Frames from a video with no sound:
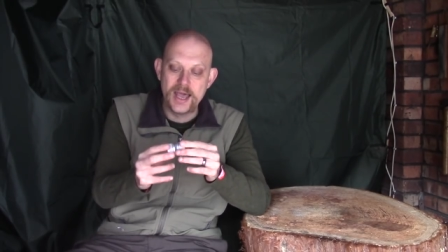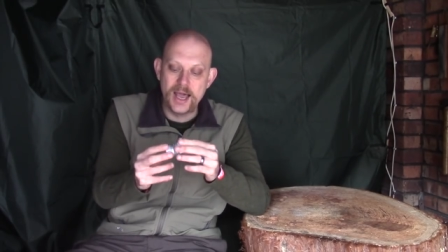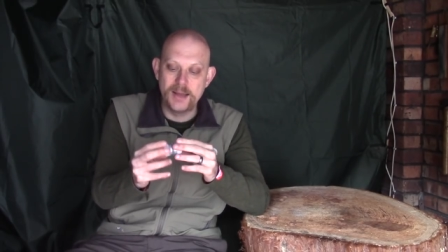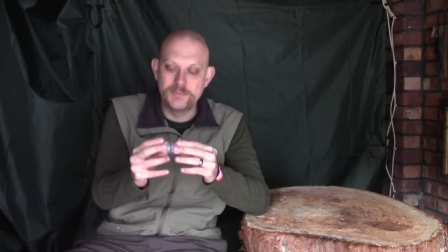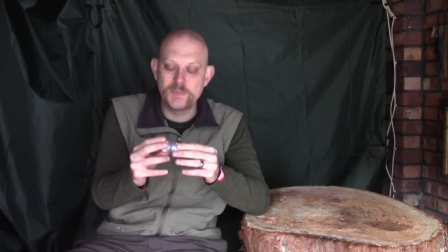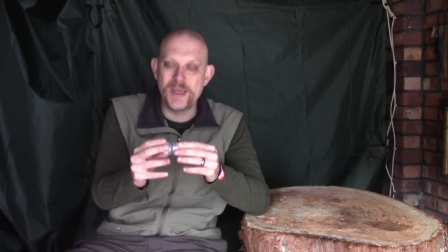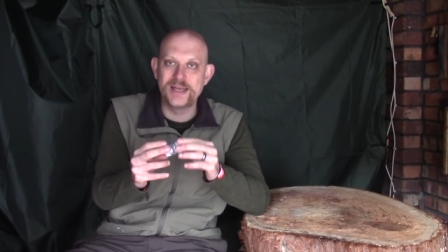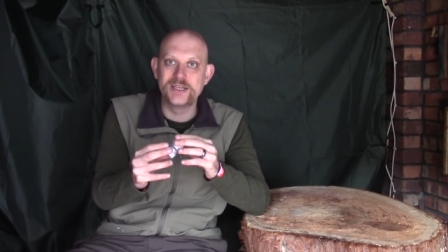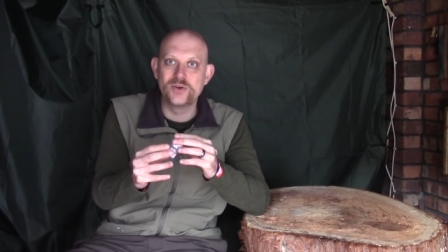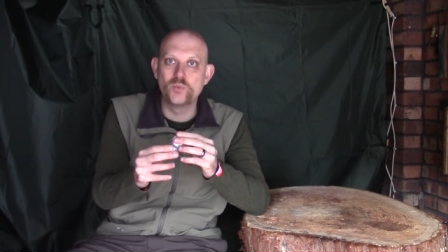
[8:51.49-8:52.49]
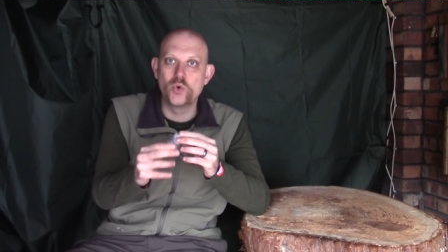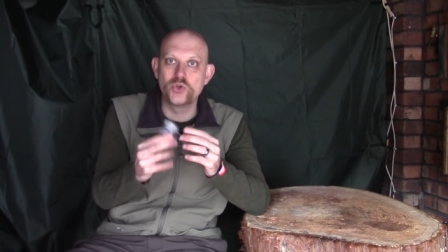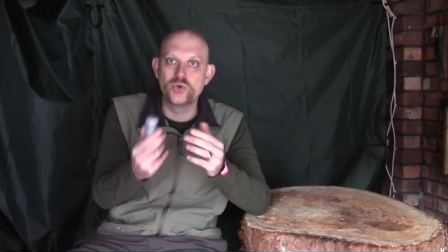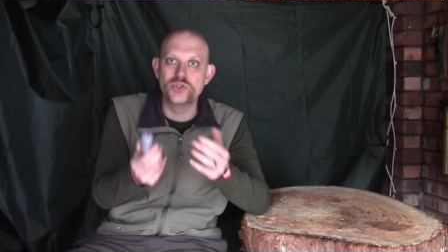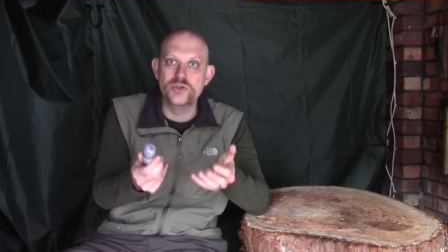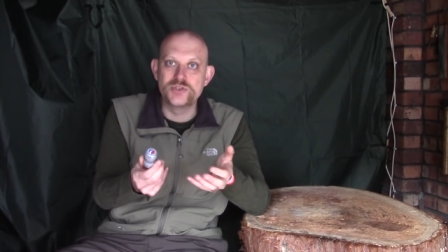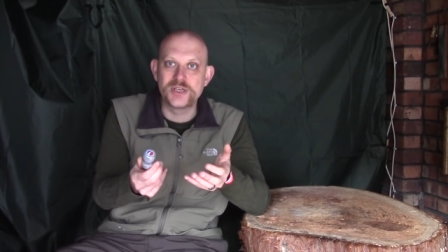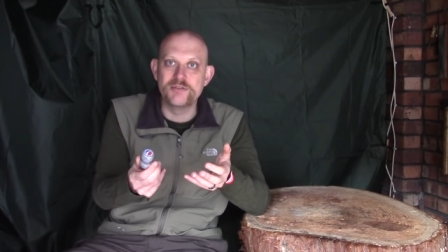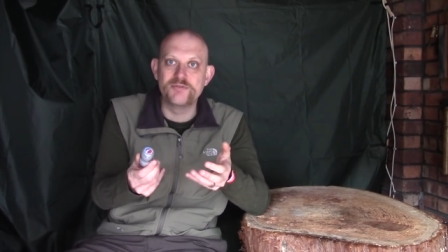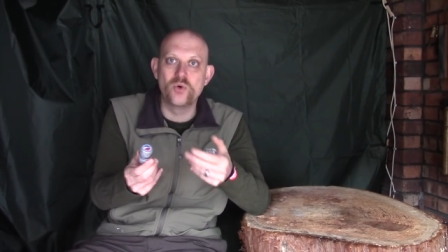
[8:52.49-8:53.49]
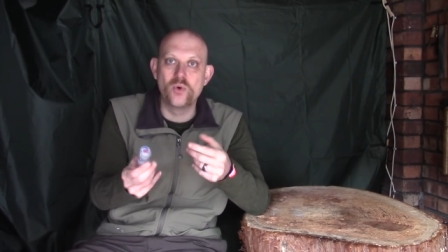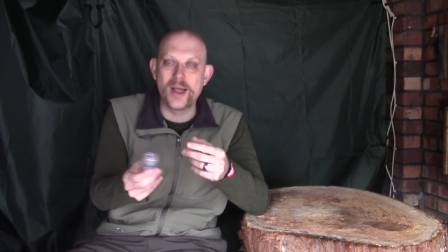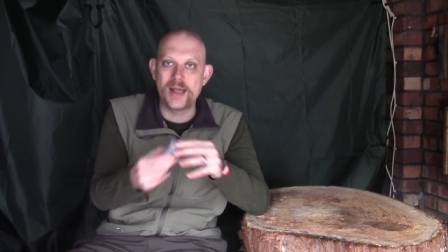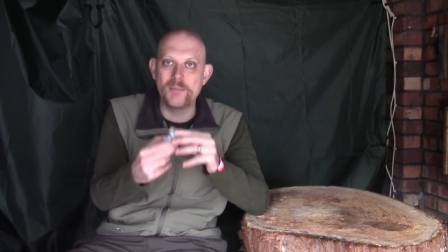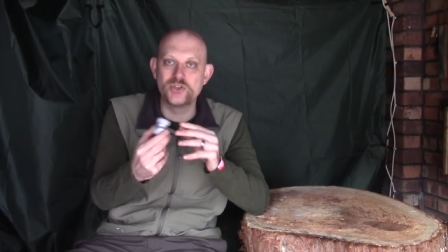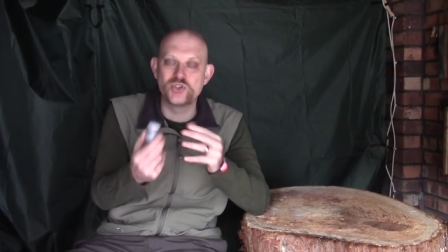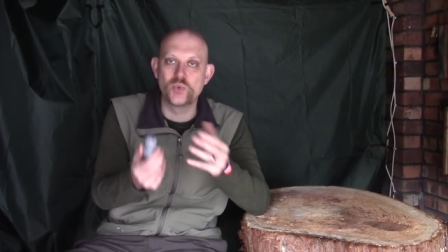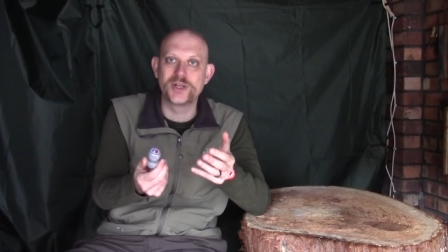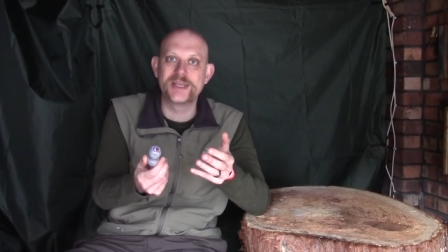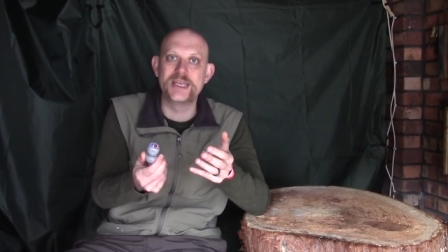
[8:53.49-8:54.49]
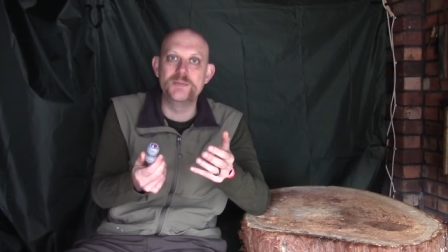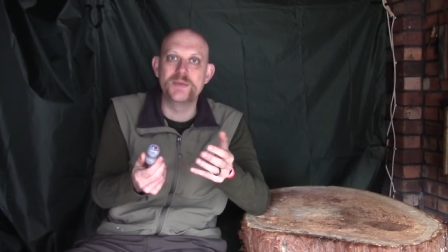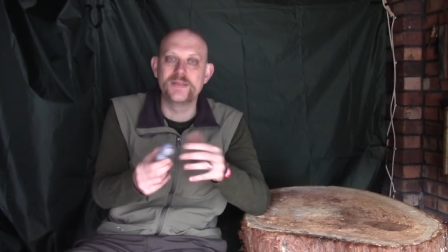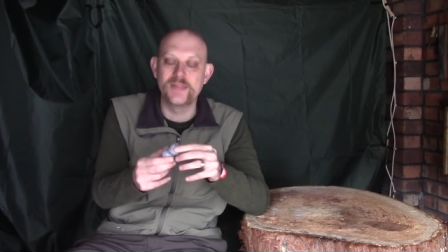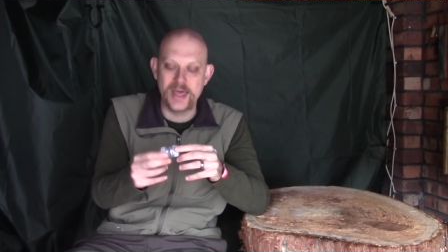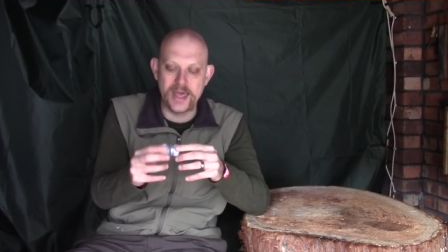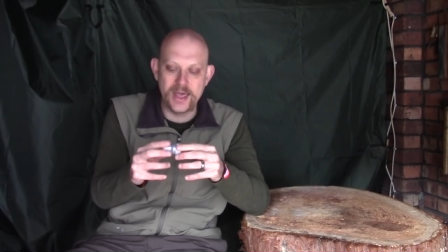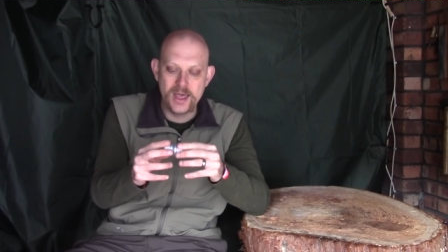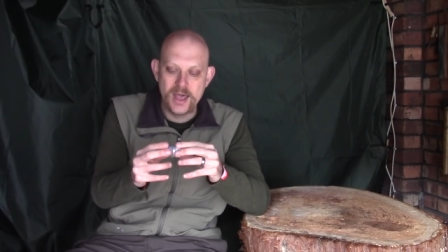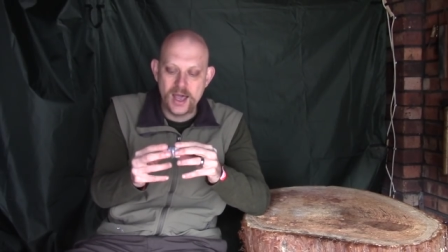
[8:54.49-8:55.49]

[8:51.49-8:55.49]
um, depending on what you're using it for, how much you want to keep in there.